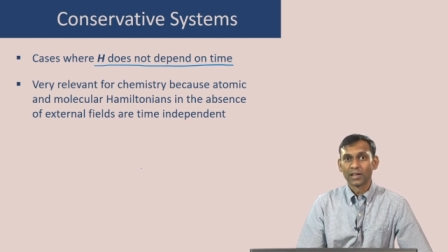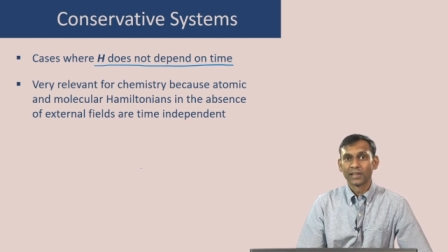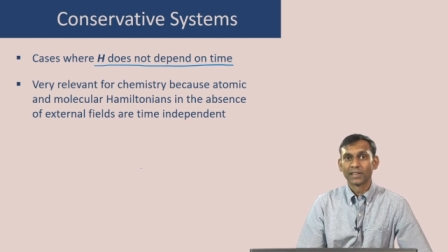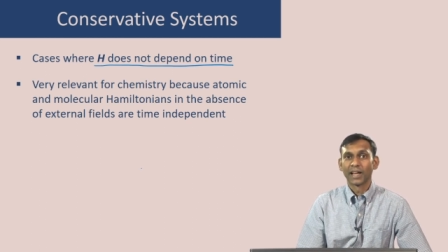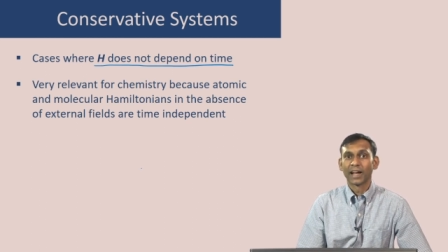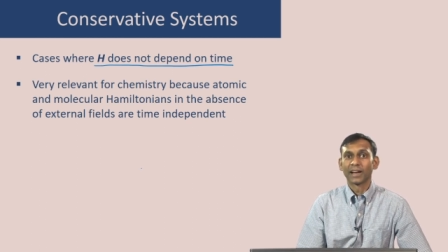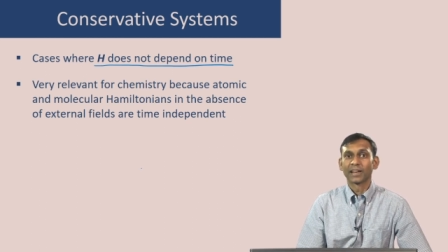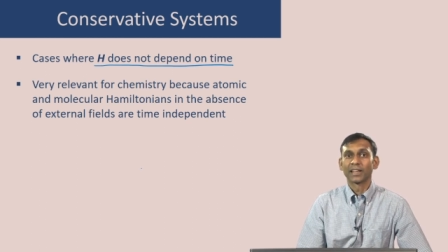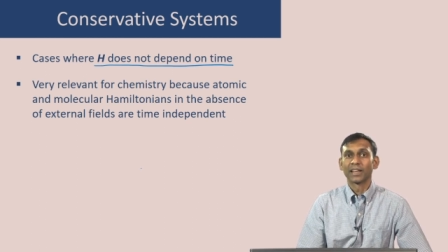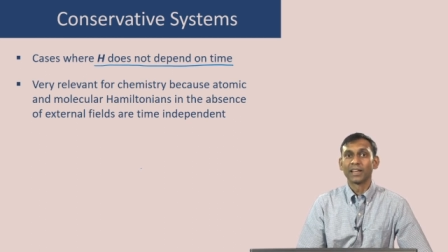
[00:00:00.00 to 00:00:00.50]

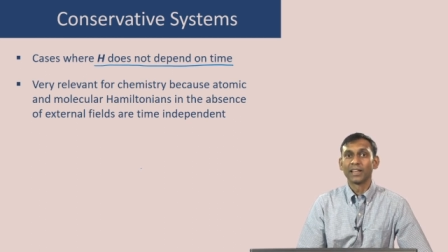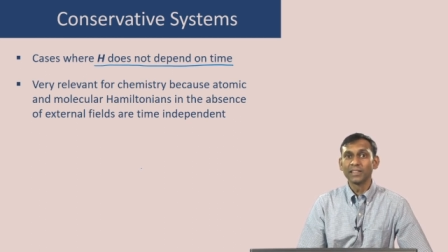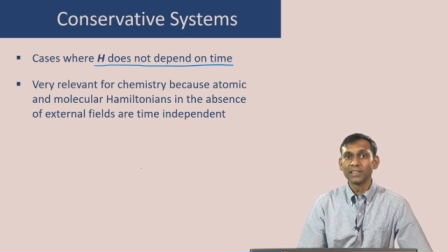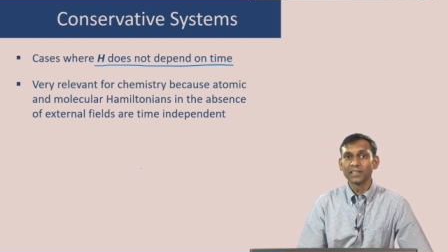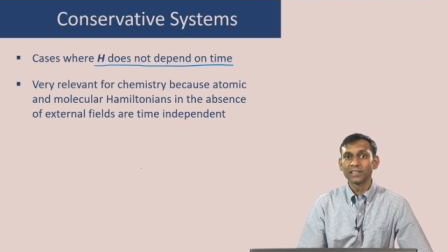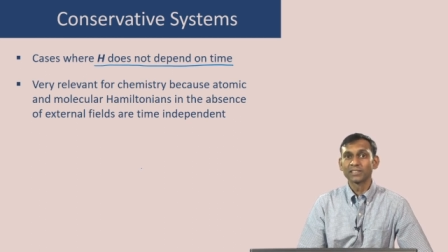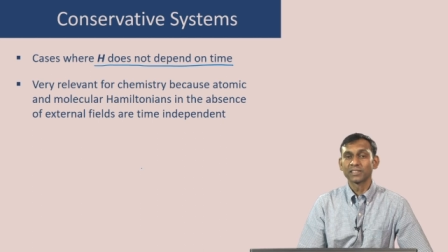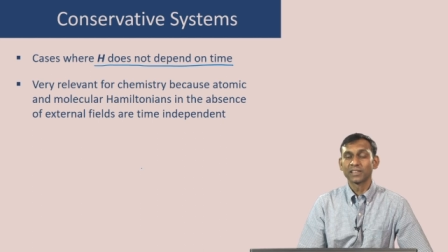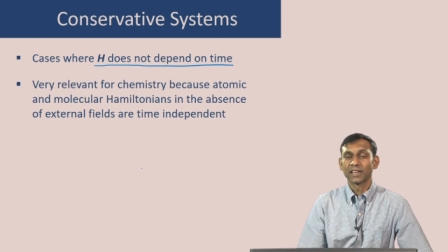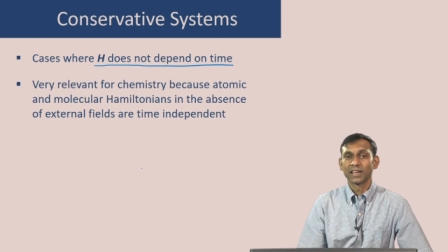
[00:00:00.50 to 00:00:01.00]
that
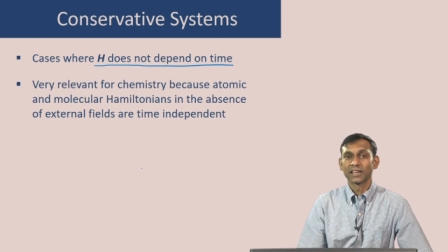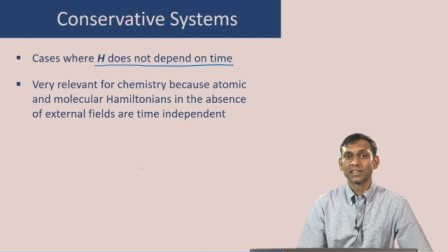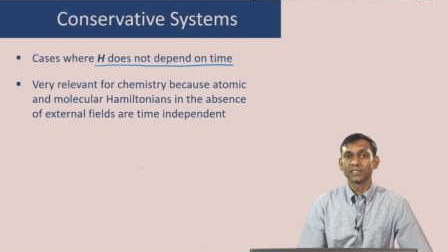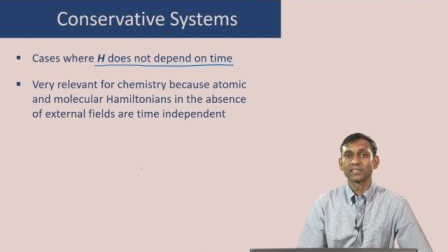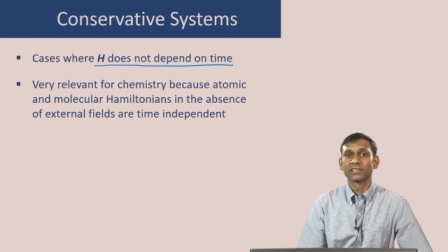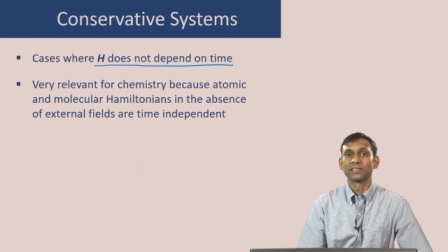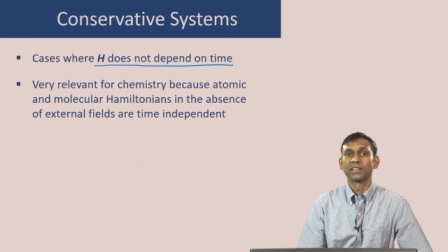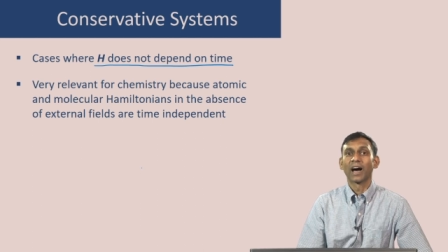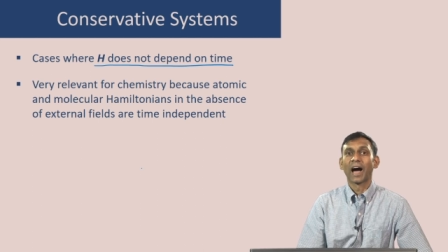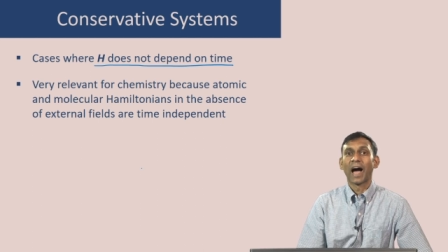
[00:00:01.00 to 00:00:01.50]
in this
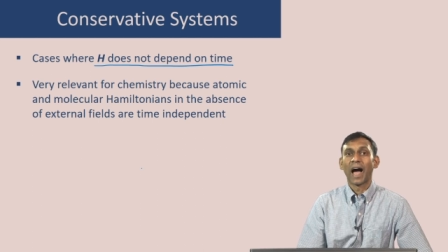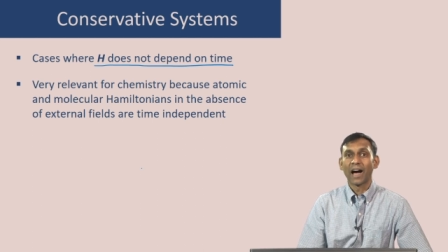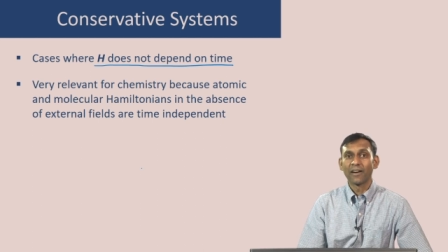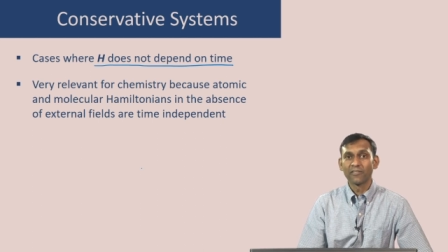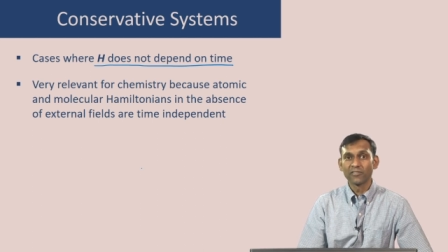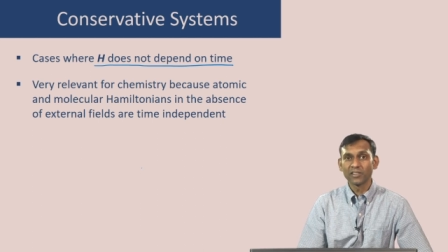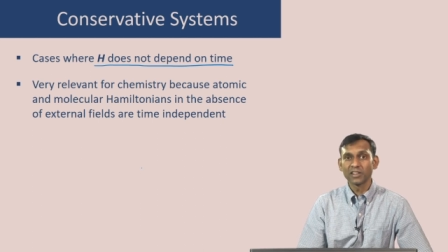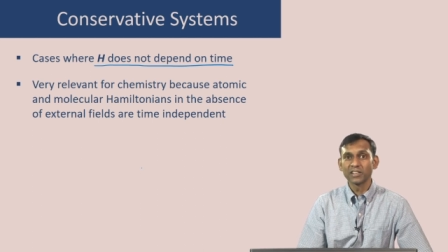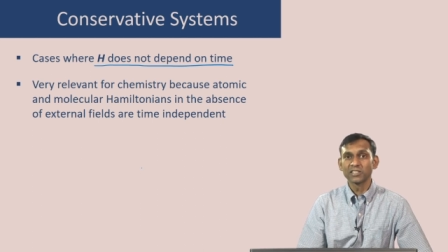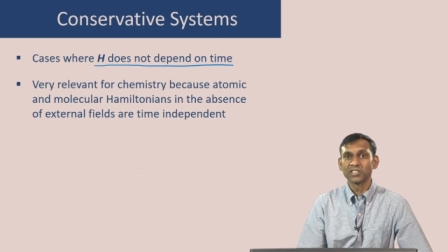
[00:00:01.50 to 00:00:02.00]
case the
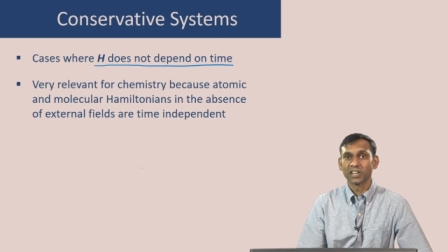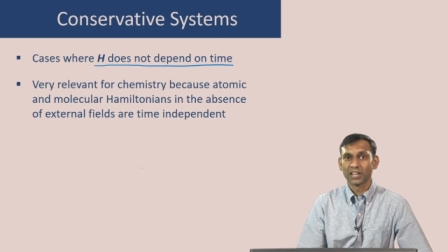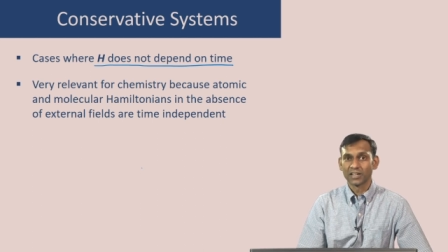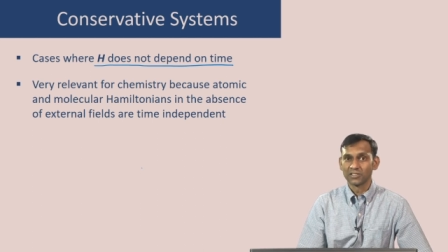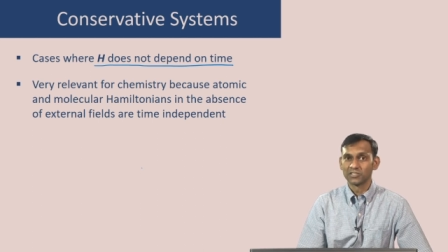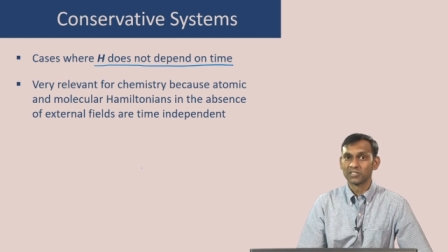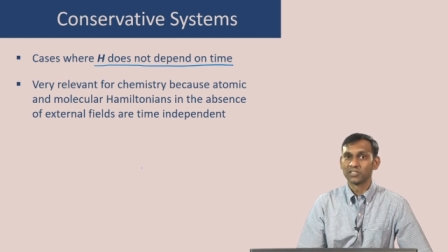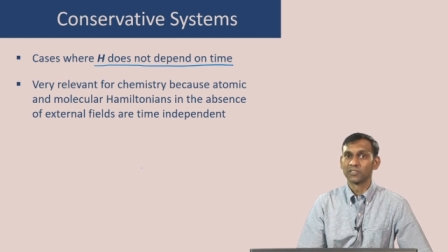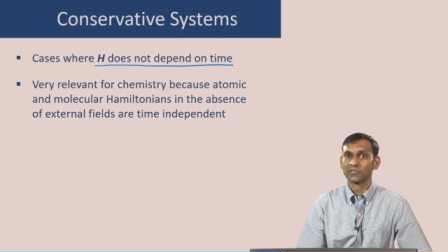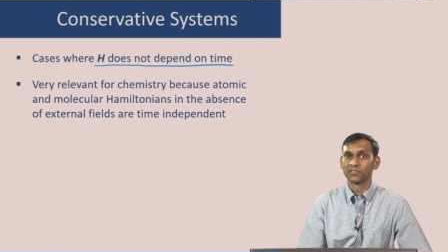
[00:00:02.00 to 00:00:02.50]
average
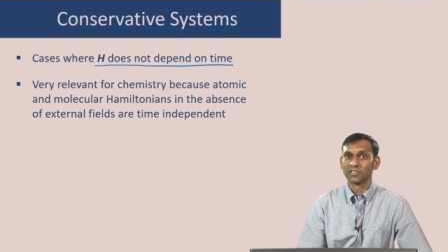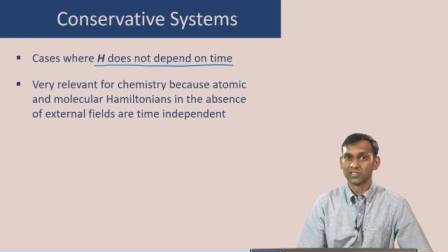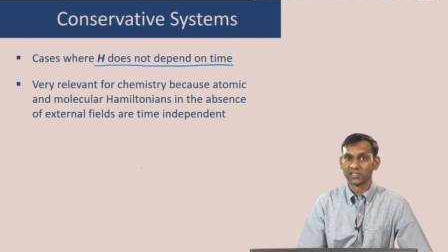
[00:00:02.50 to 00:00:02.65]
energy of